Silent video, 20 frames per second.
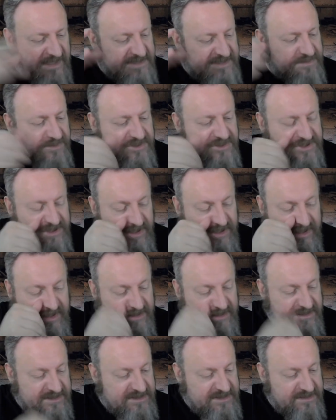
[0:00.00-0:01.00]
machine
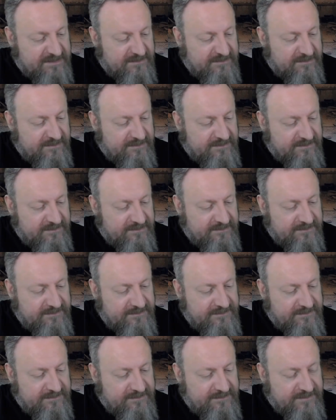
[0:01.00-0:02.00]
guns,
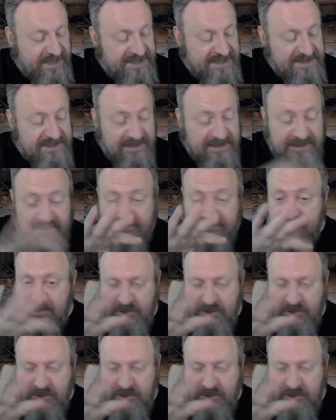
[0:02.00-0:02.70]
basically